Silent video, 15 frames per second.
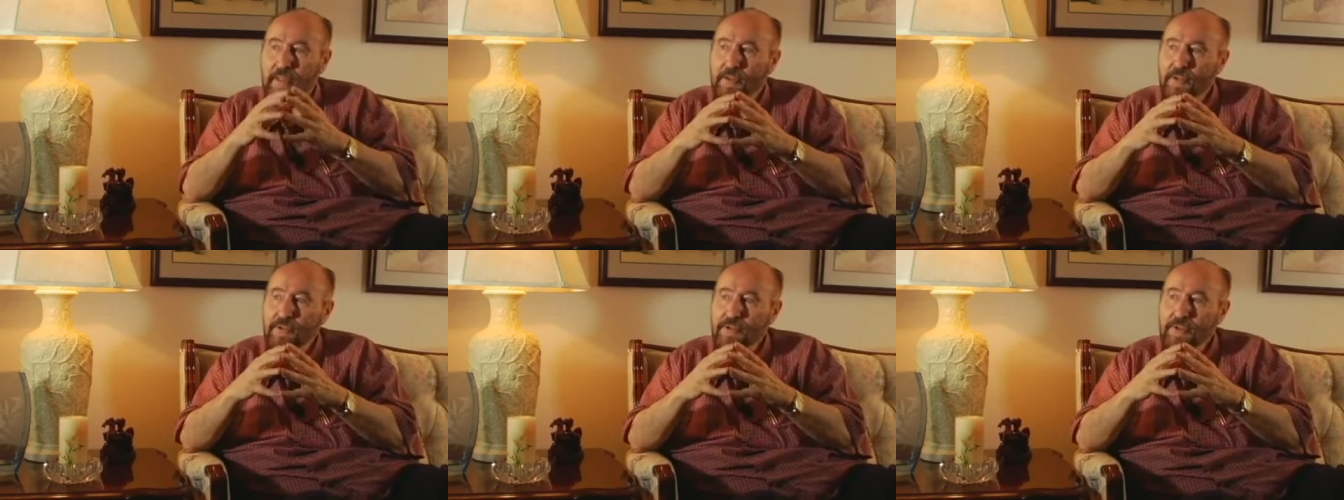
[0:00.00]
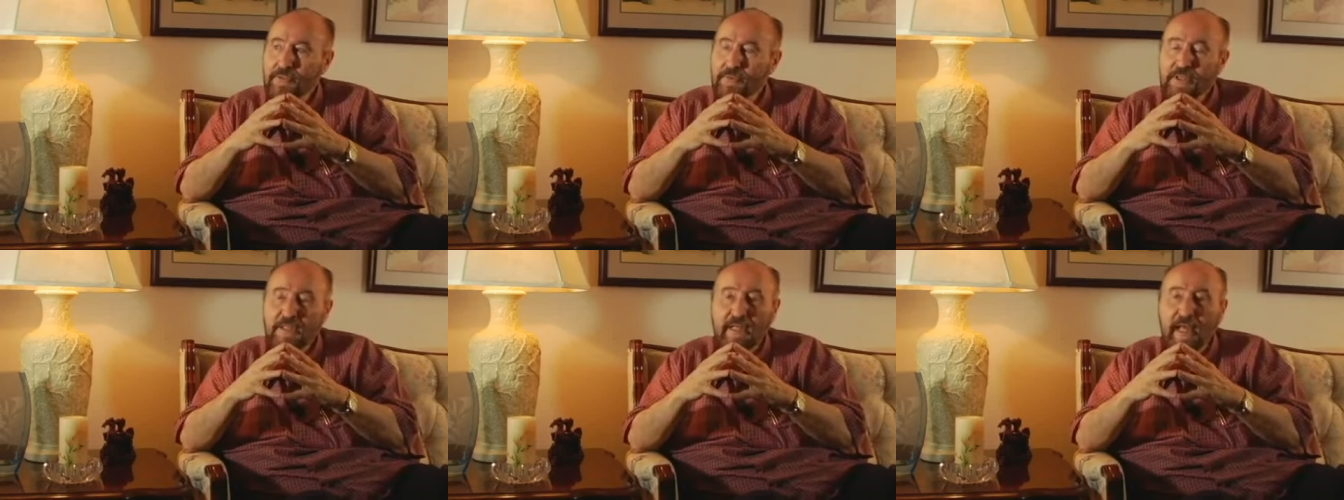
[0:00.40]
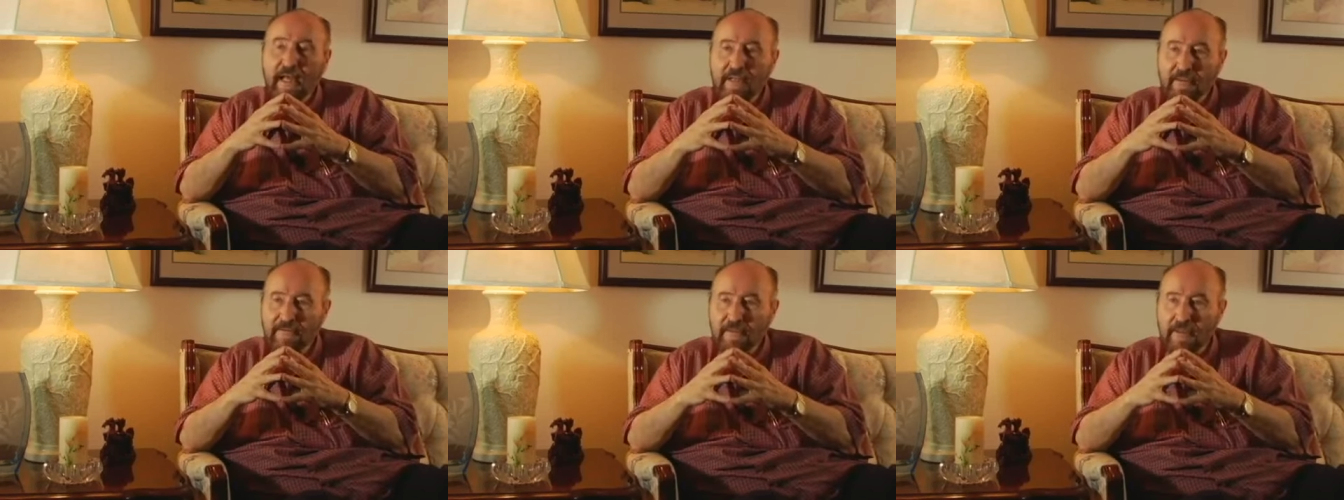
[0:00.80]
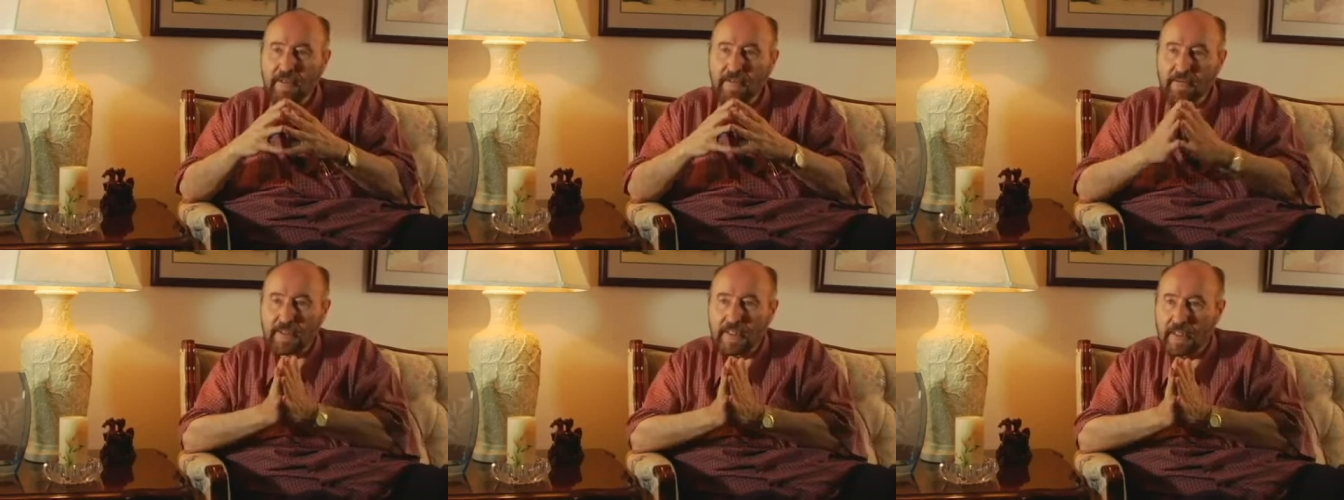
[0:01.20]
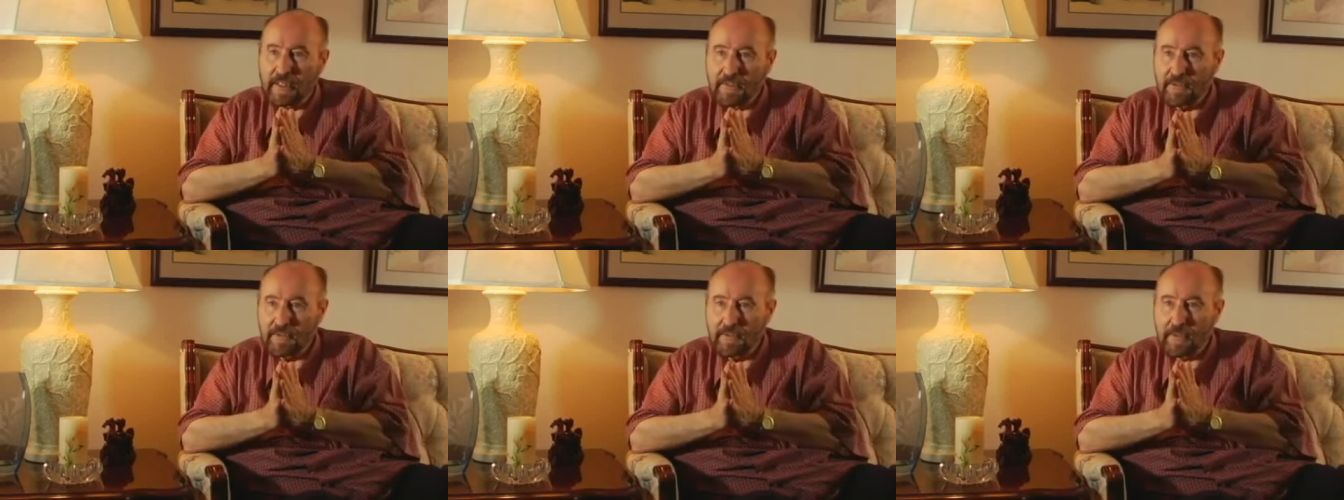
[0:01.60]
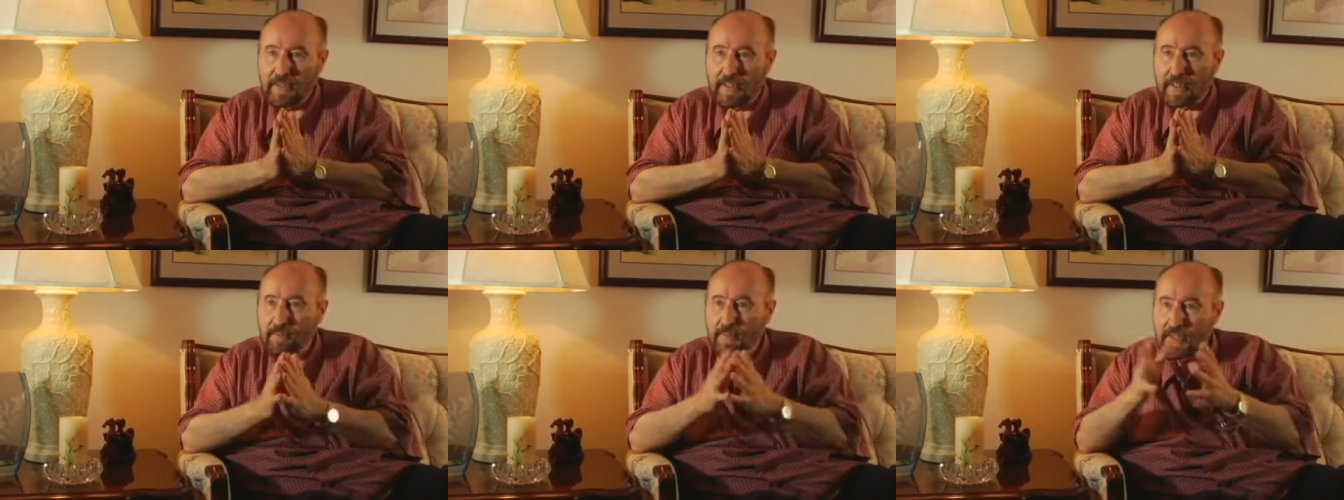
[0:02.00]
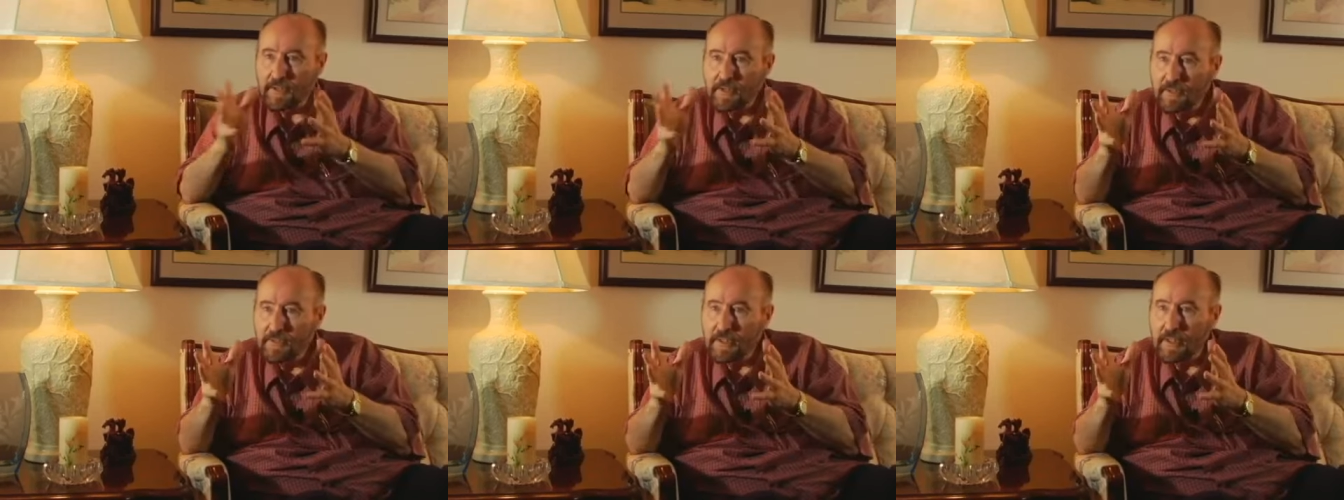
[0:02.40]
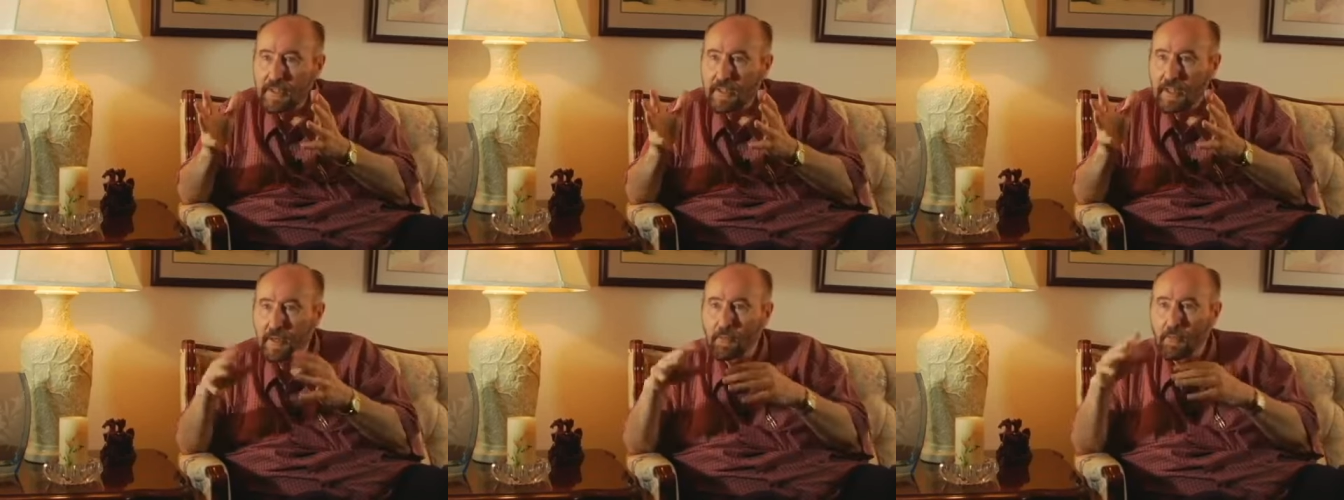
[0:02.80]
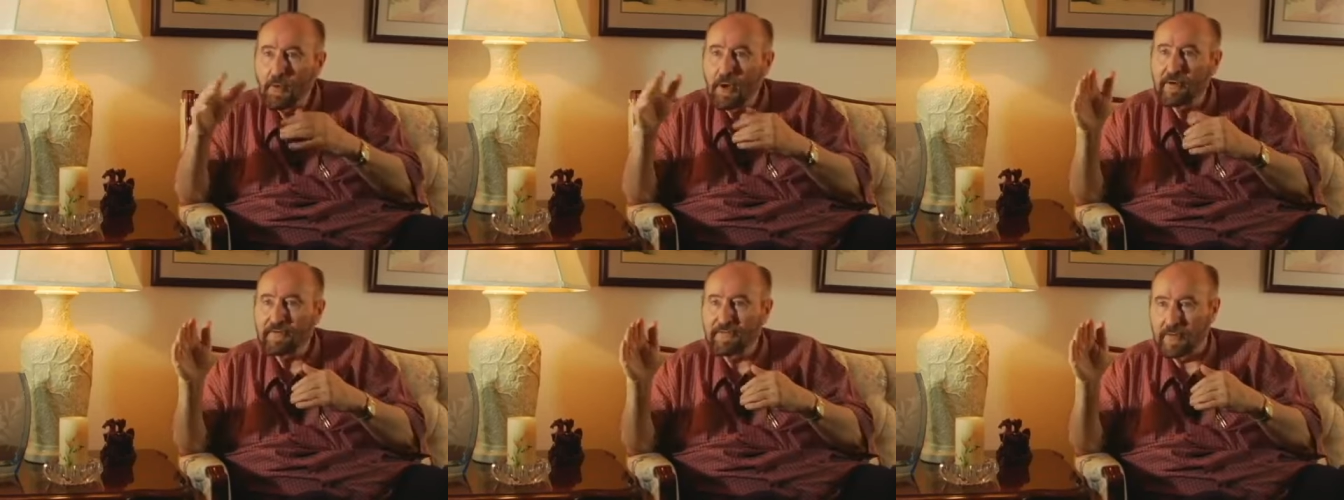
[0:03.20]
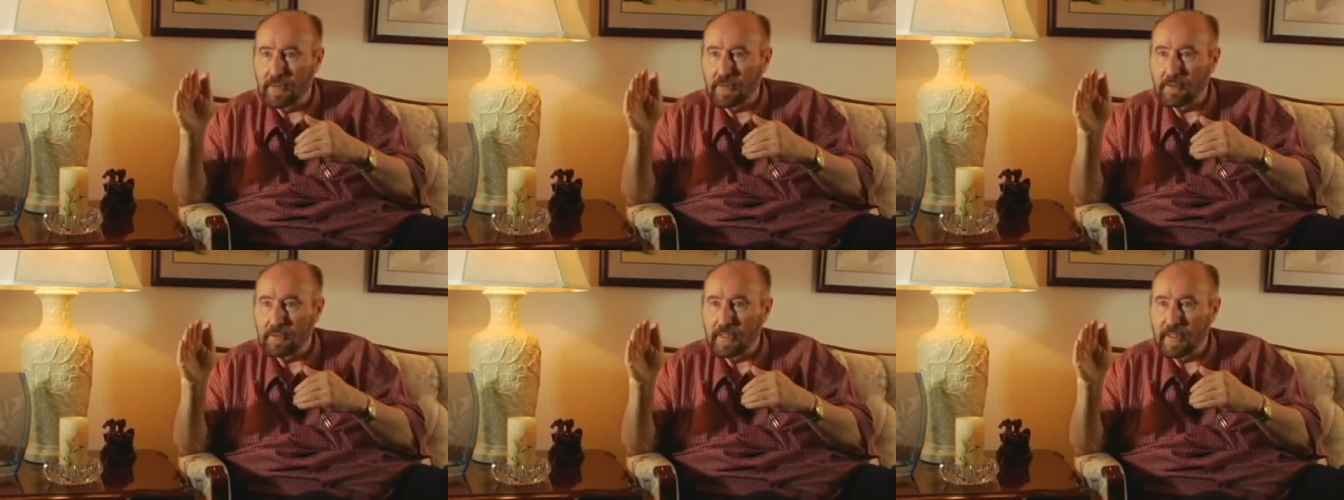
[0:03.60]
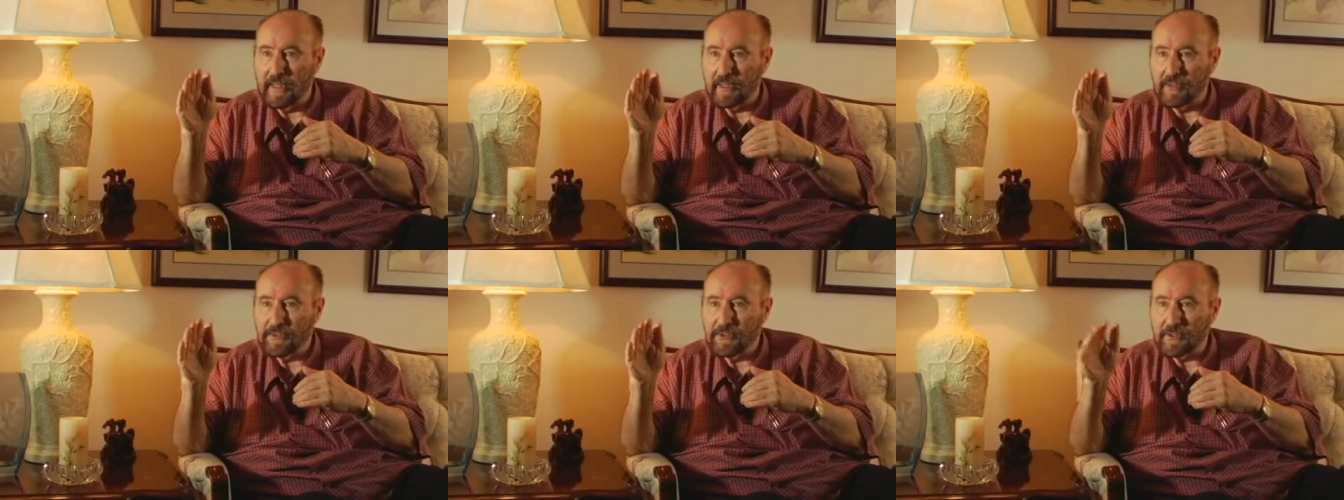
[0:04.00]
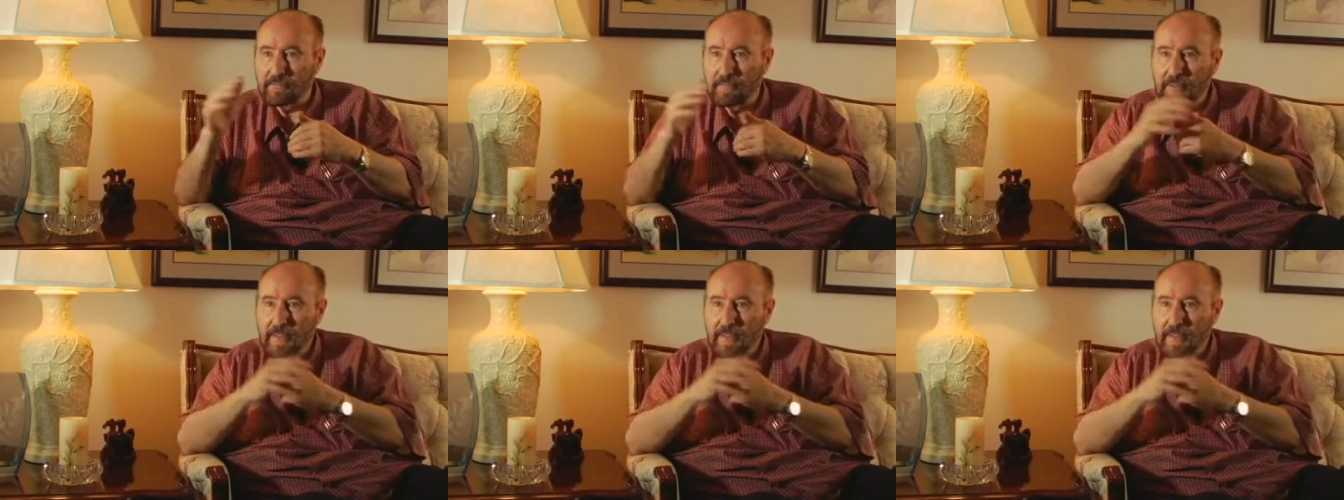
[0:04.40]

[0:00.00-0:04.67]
the use of static fields and that sort of thing by using a waterfall analogy.